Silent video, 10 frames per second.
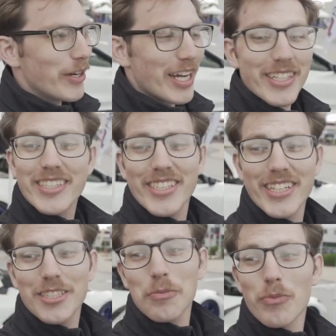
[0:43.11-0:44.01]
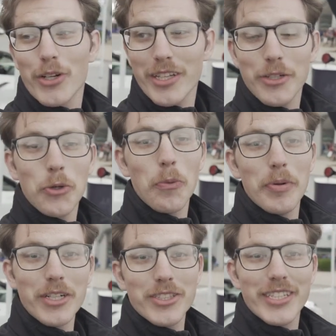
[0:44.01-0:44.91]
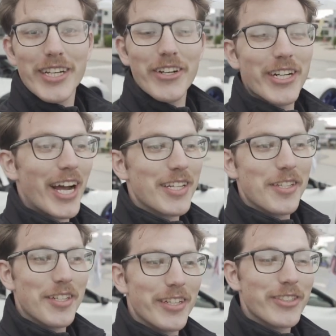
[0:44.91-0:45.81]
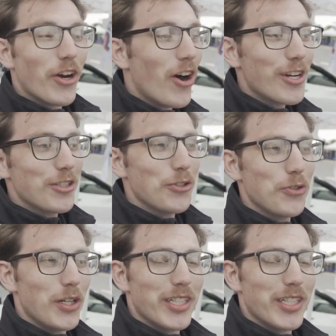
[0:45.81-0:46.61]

We got to see some really cool builds here and got to talk to